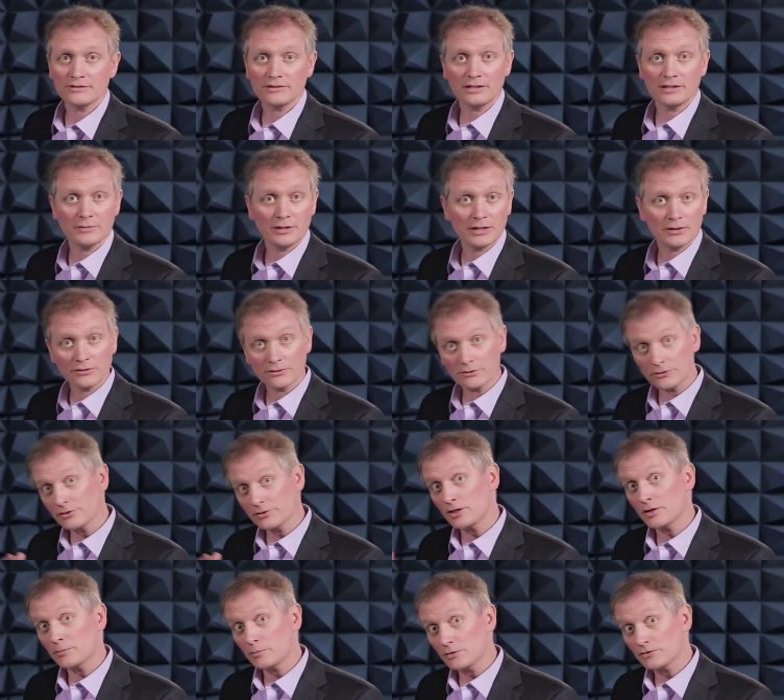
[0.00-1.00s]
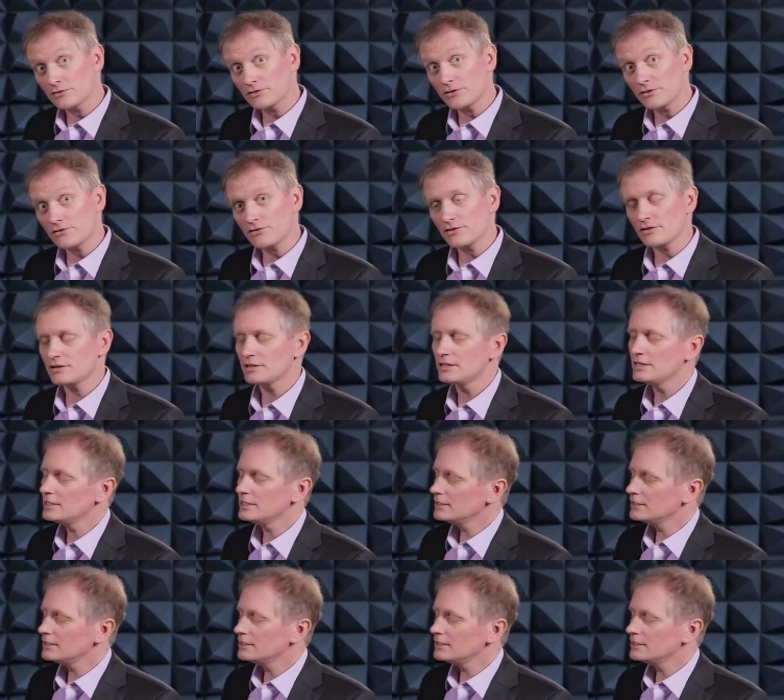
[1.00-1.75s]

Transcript: team here at Audio Precision